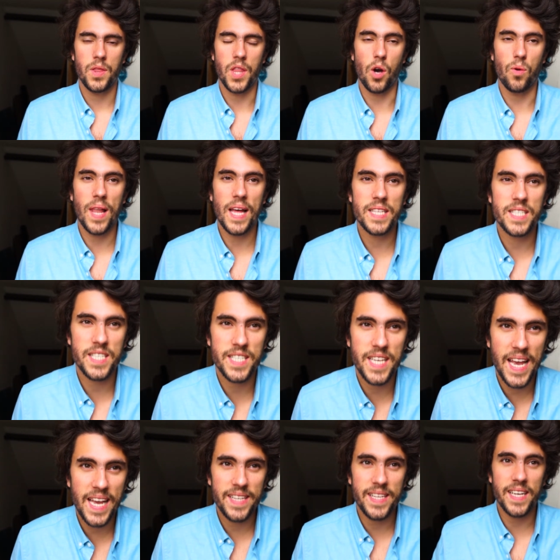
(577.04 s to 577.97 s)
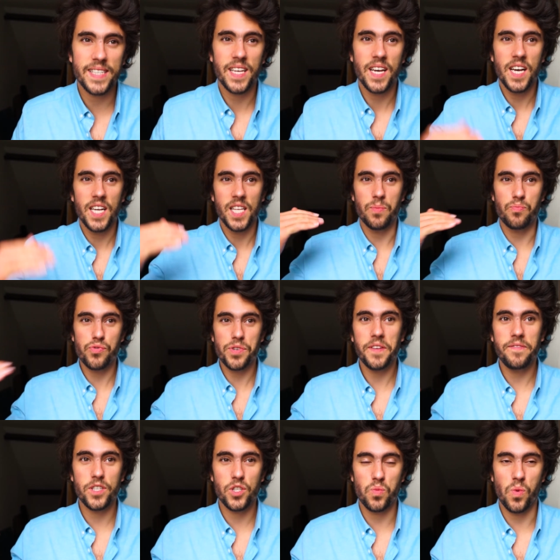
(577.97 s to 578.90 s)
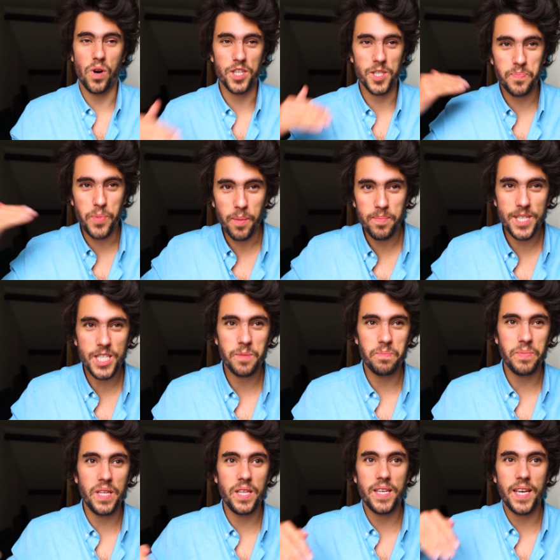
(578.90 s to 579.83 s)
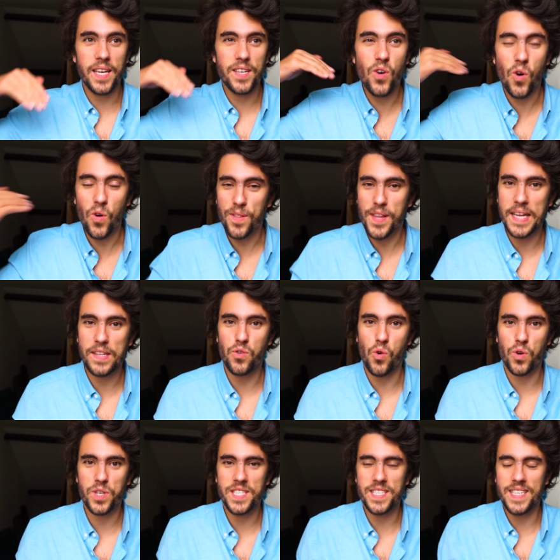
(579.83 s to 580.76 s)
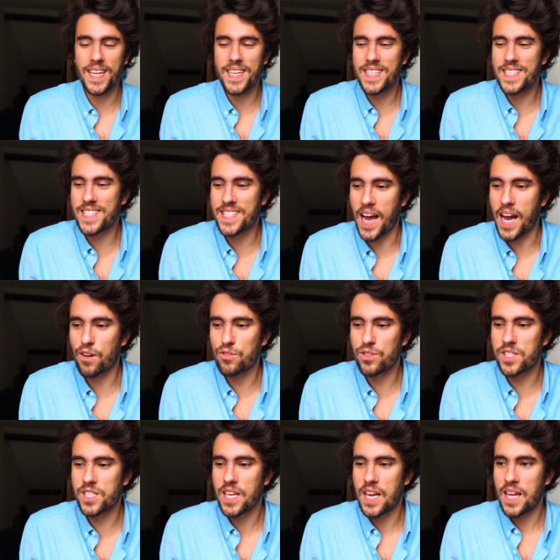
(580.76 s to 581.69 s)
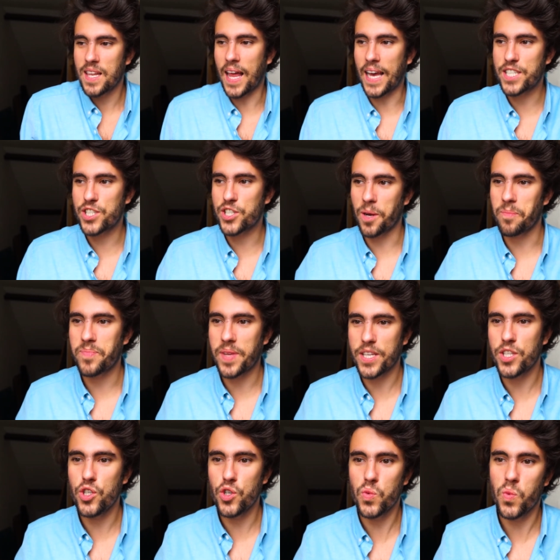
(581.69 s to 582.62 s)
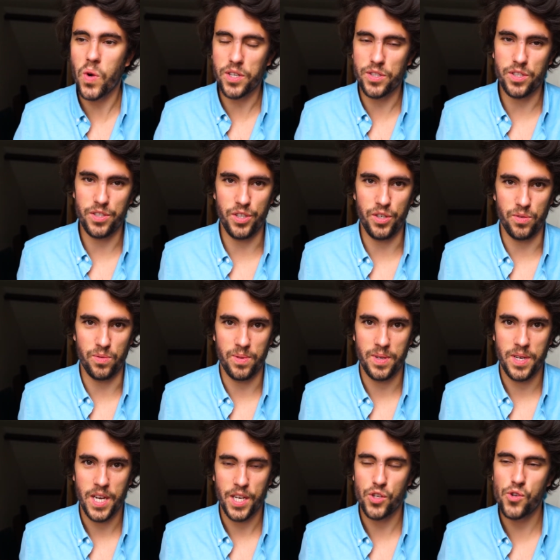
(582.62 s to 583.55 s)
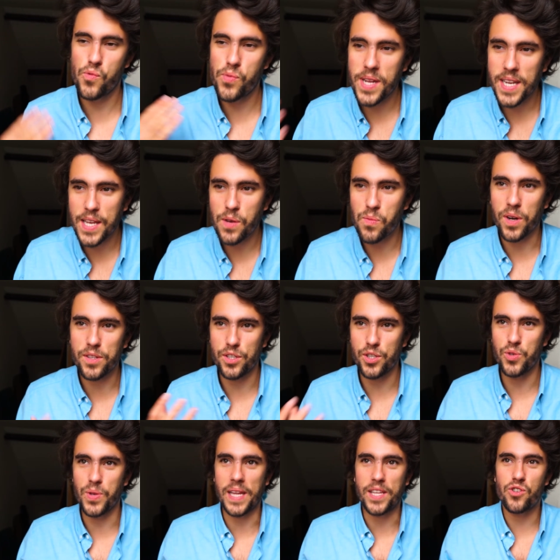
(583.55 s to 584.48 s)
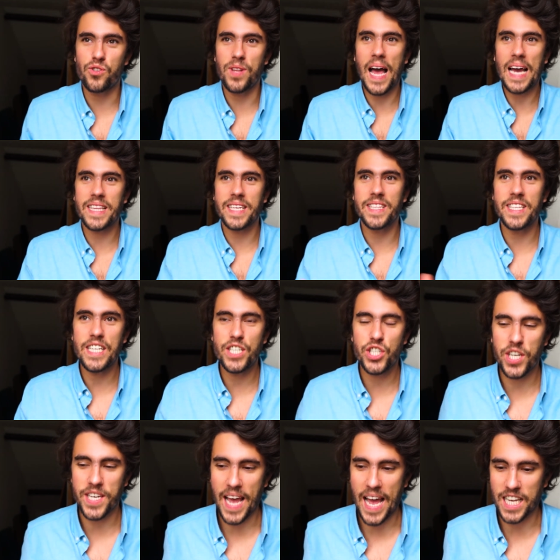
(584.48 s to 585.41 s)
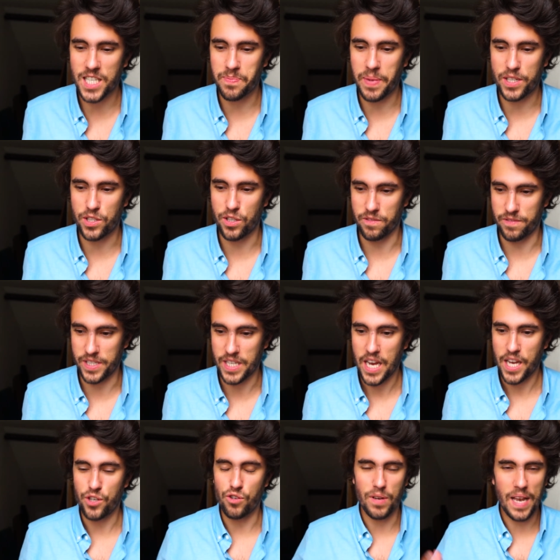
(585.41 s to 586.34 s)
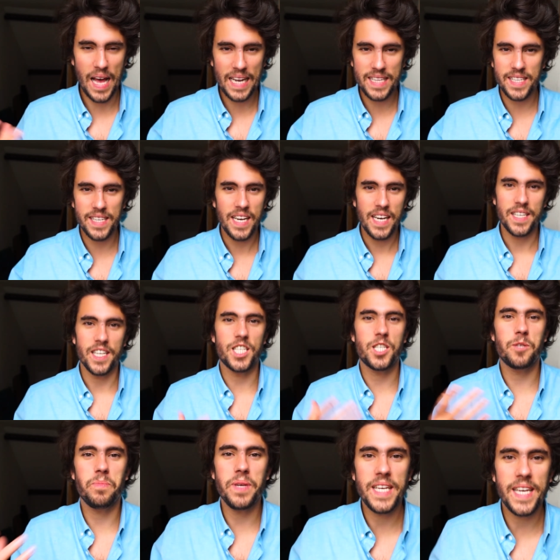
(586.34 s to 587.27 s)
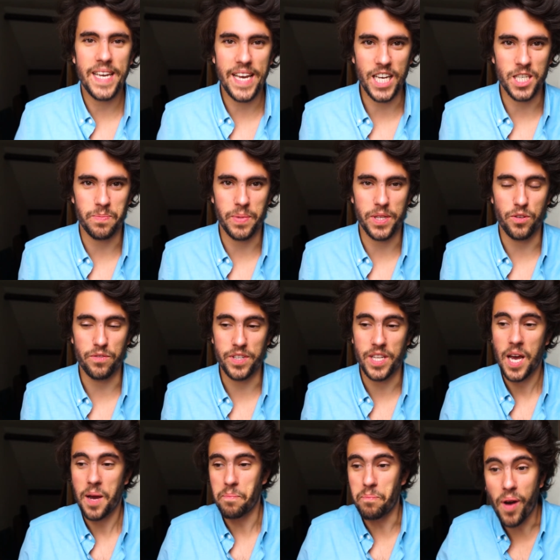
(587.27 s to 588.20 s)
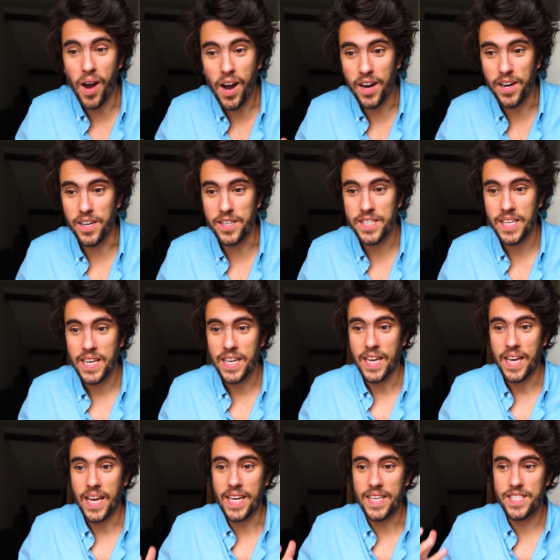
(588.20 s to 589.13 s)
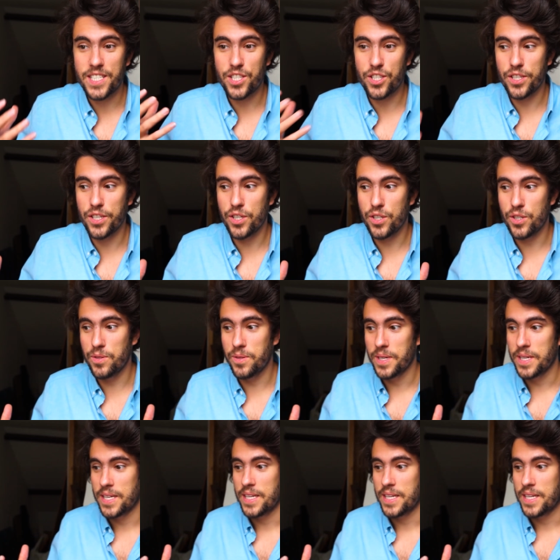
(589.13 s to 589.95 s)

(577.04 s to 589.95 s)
Now let's say that the previous ones, public speaking, online courses, that it sounds like something you want to do. You really want to do that. You like the teaching aspect of it. You like the speaking aspect of it. But it's too